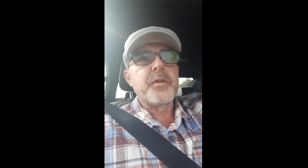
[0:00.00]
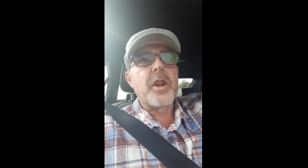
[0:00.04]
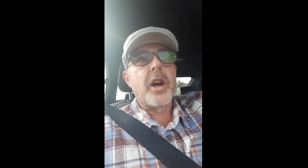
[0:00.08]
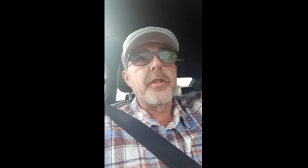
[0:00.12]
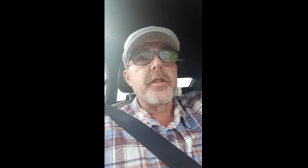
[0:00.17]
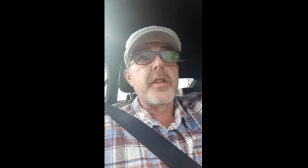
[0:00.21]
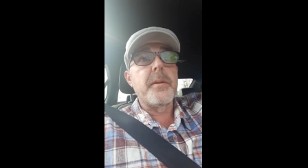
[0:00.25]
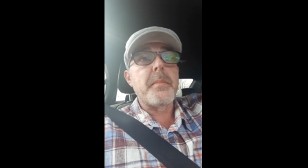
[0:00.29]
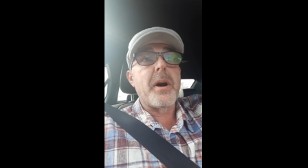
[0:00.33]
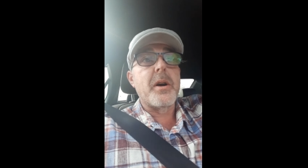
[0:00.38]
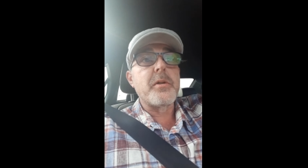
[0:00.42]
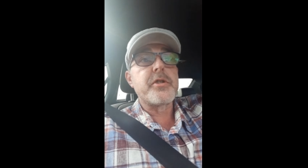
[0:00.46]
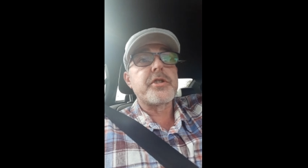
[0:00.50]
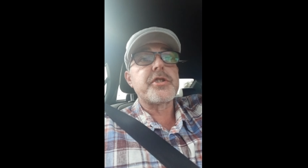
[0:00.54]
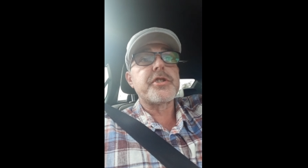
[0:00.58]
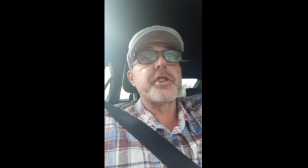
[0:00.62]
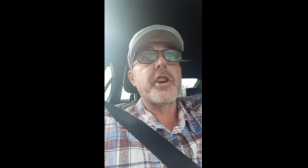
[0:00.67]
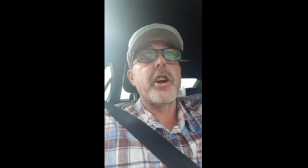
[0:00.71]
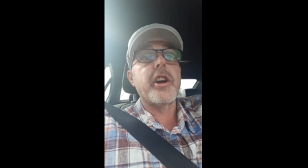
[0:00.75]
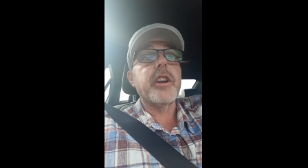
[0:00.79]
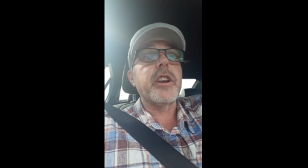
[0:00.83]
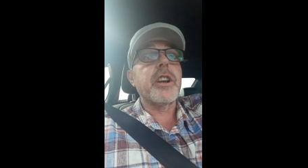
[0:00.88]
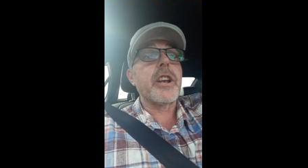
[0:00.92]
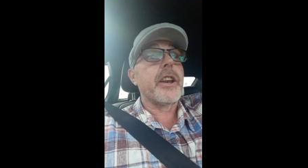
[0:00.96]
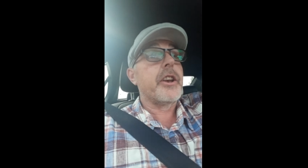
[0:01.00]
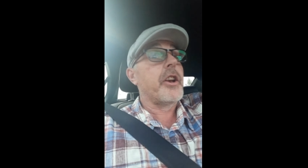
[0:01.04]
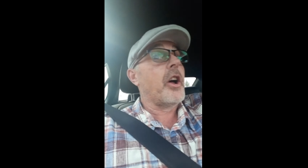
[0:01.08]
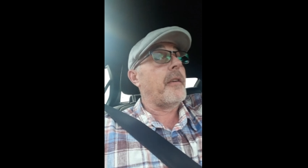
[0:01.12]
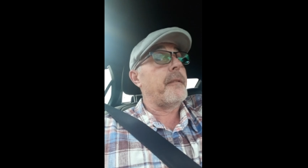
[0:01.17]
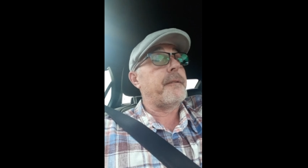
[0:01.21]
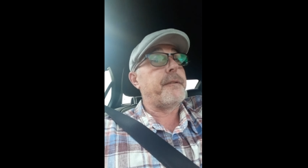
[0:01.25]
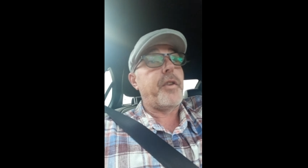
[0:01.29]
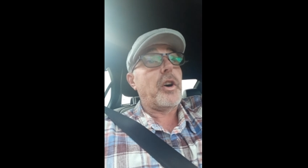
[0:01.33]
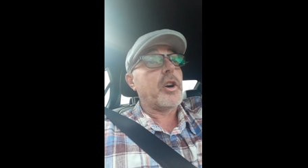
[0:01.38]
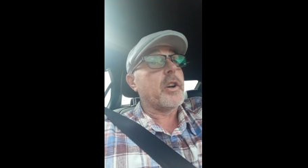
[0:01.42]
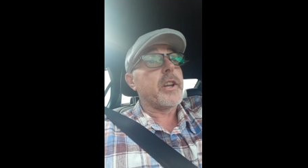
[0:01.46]
And they're most certainly
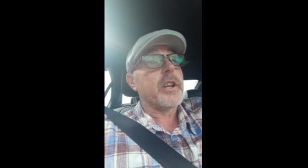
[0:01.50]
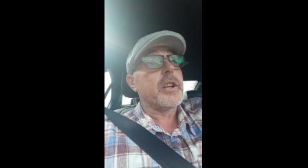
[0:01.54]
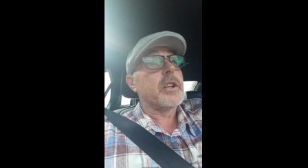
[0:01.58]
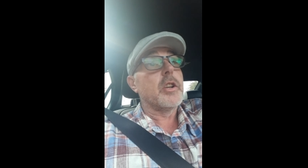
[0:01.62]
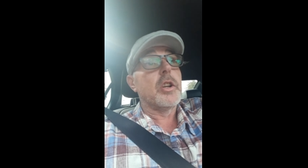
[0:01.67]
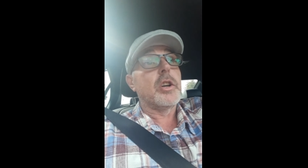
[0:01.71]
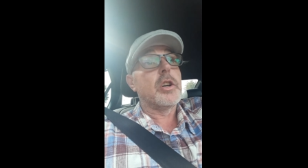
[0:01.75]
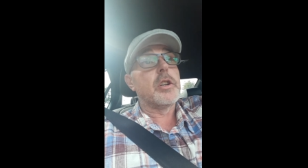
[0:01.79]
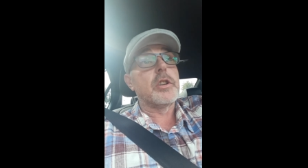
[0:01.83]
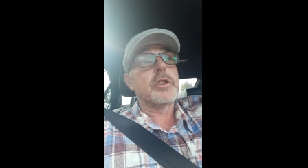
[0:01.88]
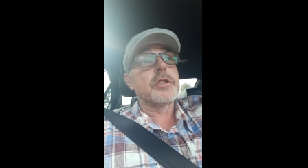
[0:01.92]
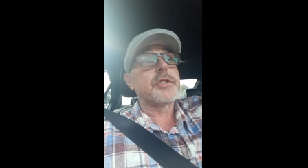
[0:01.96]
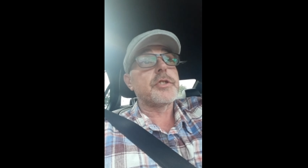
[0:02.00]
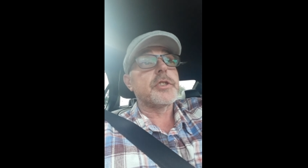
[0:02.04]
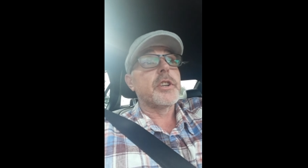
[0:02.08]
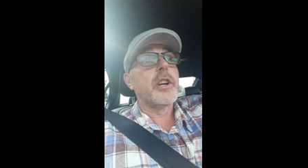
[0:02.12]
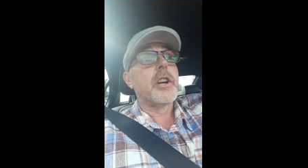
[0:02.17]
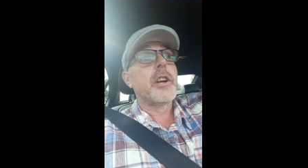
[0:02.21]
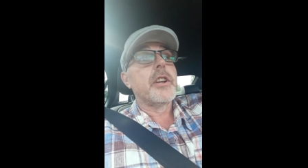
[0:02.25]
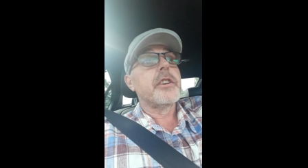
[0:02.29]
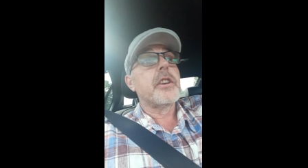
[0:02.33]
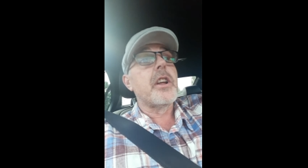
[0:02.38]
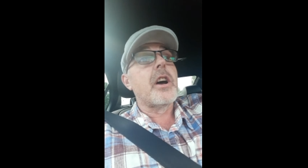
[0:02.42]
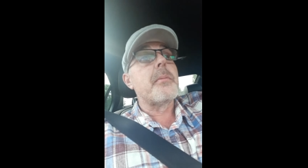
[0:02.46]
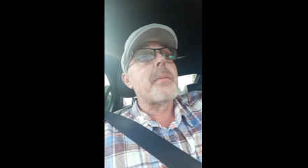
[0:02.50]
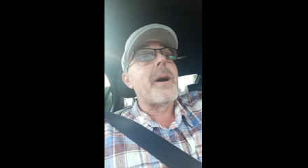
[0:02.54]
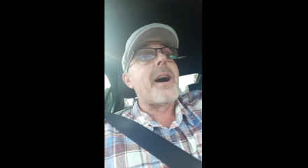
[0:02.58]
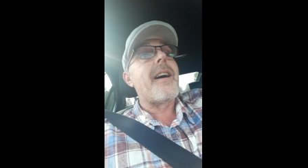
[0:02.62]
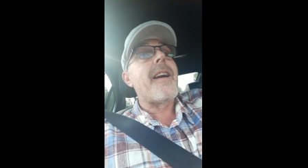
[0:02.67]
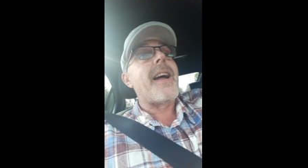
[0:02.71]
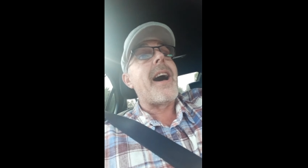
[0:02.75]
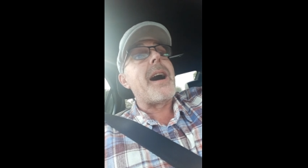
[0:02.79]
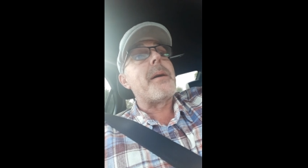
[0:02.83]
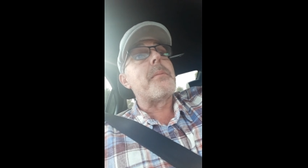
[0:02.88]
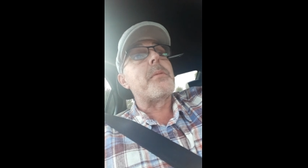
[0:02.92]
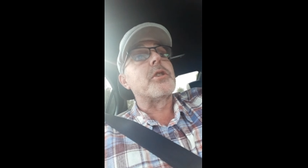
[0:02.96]
not fucking laws. No
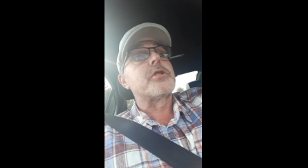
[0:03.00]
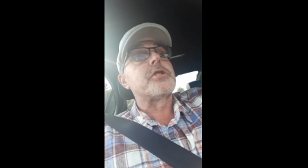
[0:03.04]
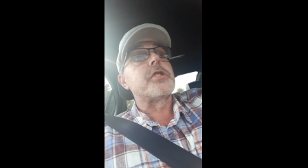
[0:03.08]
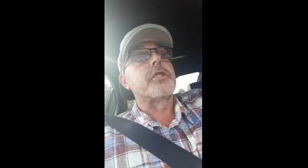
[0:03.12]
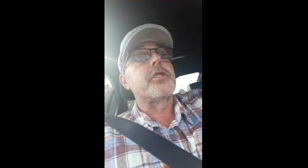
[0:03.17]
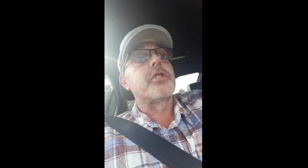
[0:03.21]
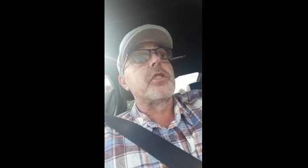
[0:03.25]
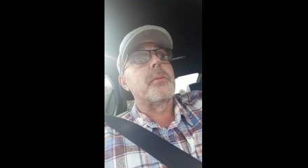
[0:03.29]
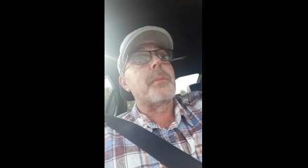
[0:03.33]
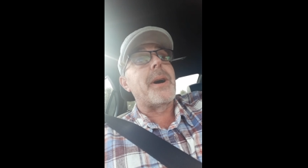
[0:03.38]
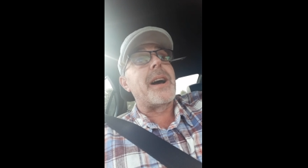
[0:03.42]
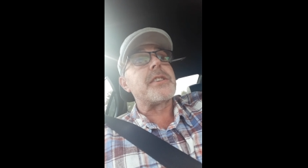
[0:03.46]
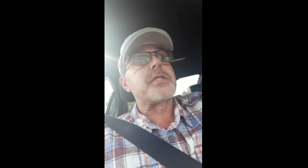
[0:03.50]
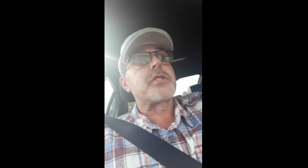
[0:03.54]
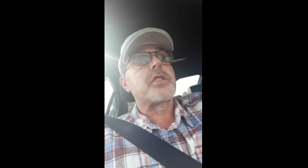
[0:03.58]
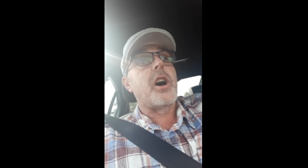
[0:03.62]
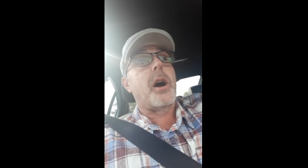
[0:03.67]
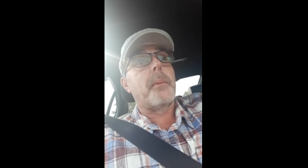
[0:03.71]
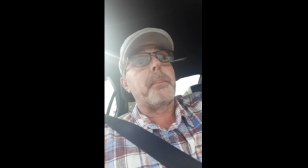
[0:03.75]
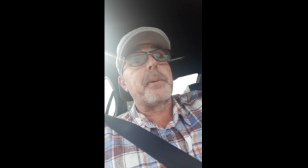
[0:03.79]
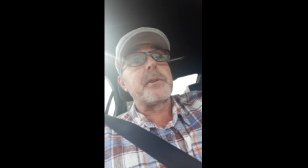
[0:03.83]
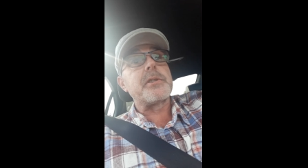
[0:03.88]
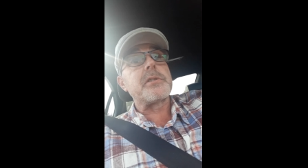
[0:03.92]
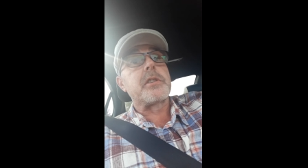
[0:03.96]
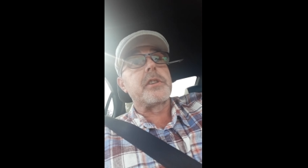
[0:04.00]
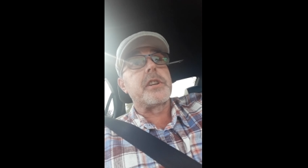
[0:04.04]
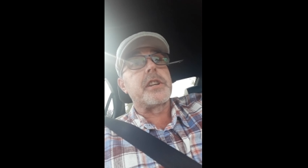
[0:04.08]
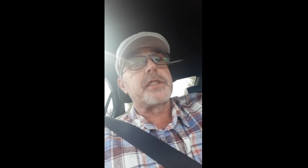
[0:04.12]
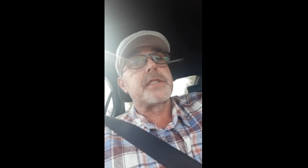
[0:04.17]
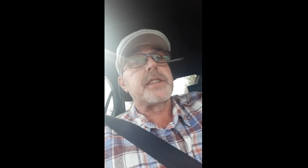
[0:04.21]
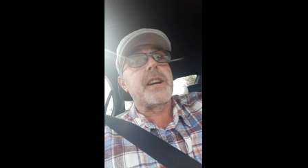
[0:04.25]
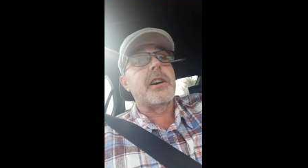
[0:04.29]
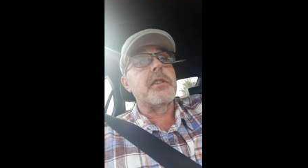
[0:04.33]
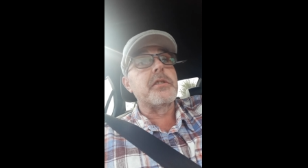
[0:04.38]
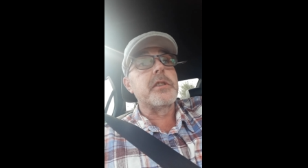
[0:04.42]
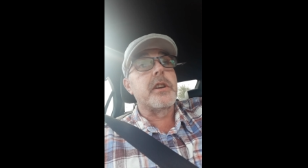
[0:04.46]
matter how much a dumbass copper's going to
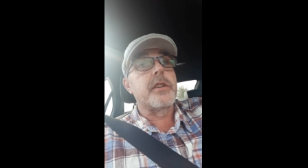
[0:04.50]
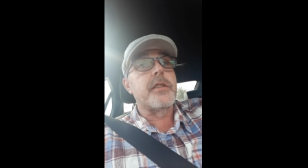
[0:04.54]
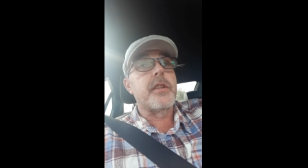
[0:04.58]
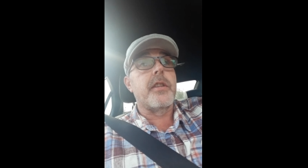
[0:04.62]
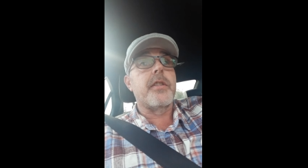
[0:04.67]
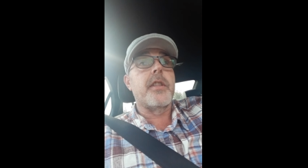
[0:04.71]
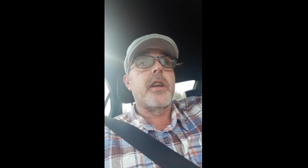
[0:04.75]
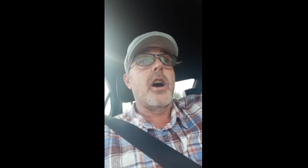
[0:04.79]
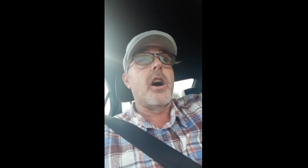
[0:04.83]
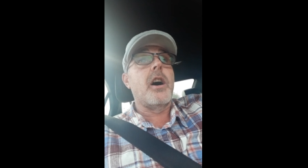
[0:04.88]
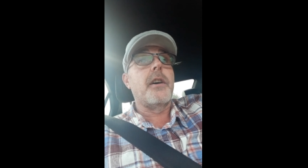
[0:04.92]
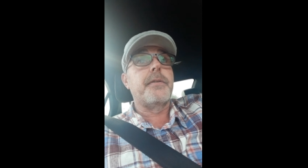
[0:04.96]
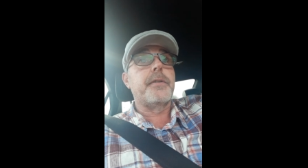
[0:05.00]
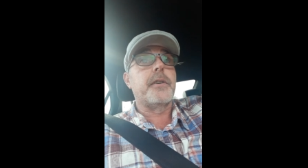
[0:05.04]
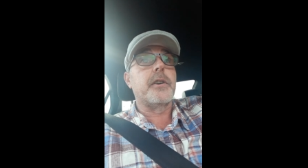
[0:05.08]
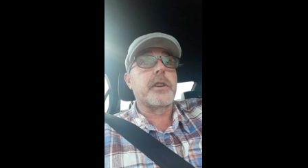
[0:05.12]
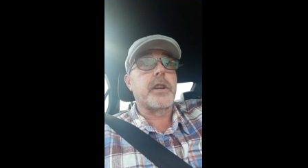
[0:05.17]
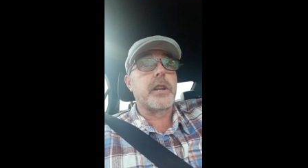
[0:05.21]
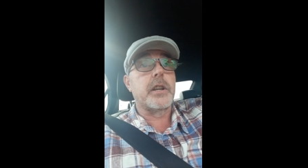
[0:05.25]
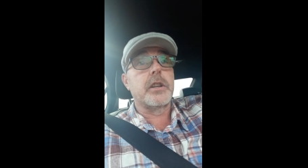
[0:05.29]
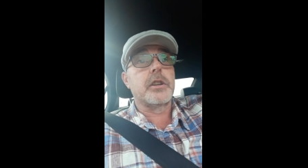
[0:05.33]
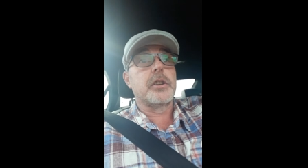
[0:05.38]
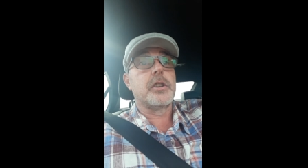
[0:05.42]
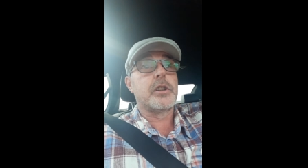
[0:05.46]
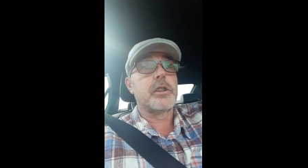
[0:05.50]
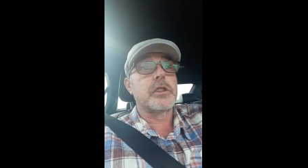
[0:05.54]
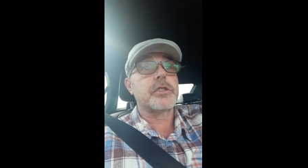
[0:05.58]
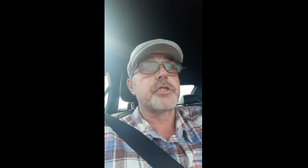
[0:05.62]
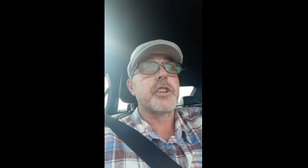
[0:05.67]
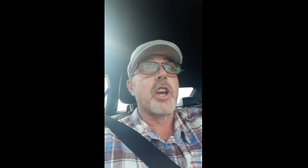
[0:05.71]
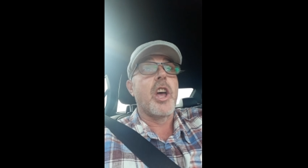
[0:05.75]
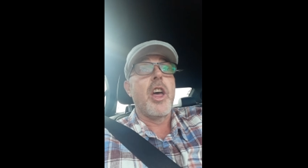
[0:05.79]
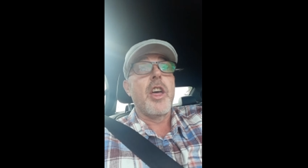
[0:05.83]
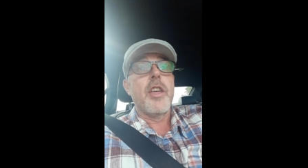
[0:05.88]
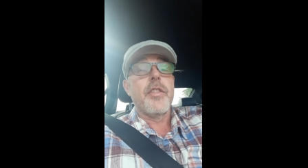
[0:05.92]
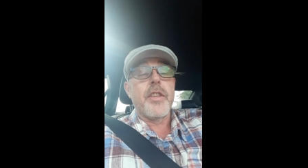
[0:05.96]
tell you that they are fucking laws,
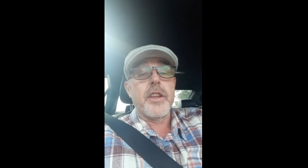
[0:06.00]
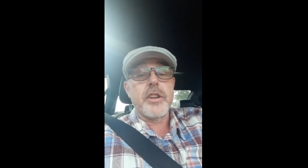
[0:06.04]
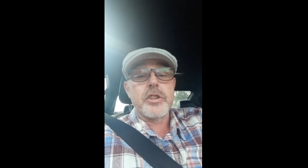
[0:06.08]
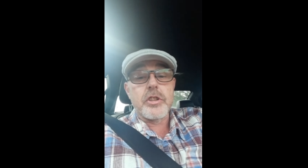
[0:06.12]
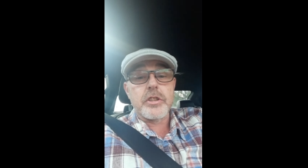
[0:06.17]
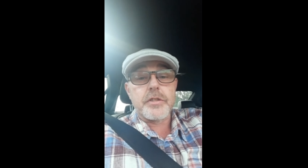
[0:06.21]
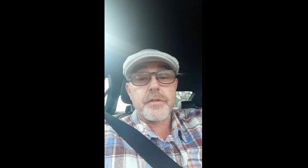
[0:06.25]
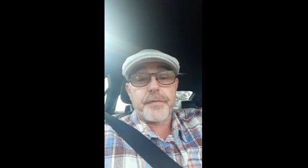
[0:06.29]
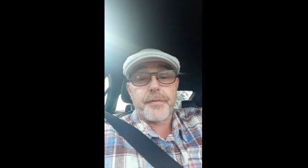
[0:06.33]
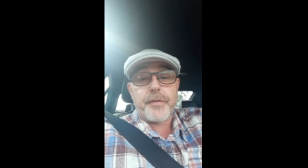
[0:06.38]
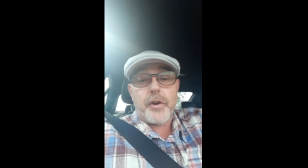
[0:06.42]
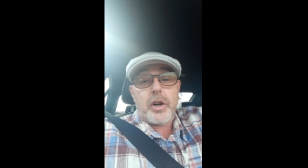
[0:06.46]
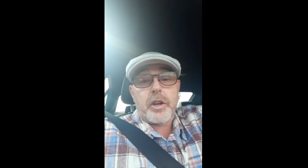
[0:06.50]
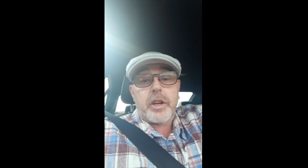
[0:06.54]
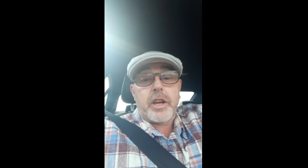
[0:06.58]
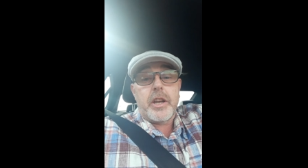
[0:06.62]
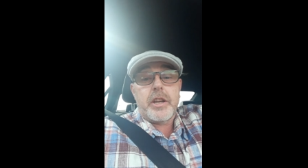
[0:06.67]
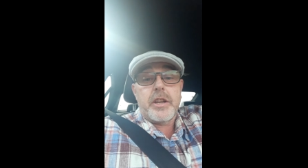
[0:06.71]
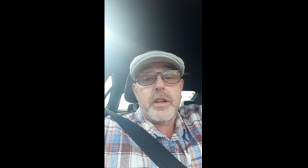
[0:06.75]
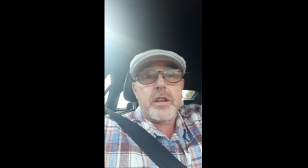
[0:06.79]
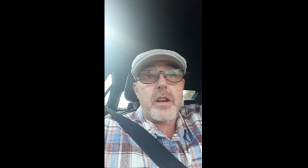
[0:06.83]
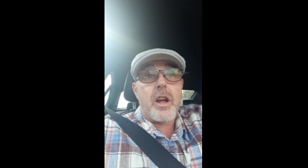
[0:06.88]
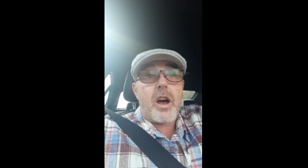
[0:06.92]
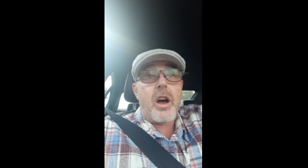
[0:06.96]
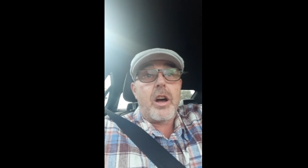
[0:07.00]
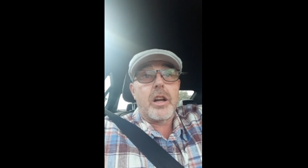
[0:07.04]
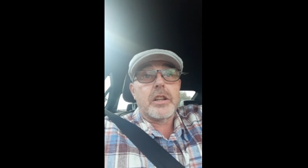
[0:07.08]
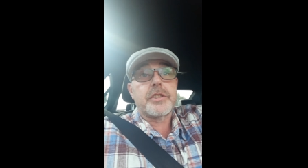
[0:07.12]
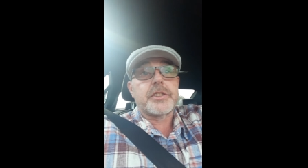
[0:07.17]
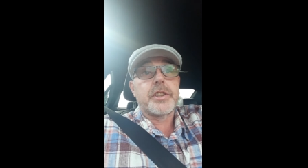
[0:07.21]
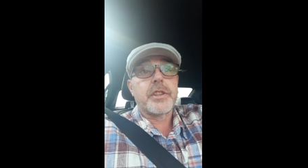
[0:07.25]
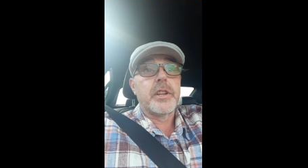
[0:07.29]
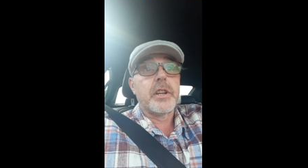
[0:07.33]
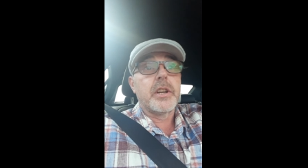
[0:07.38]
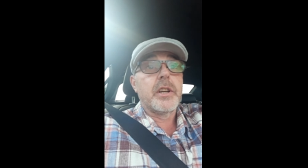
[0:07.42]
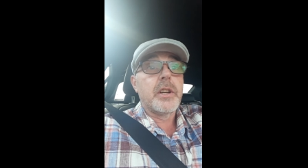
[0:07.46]
they're just fucking not.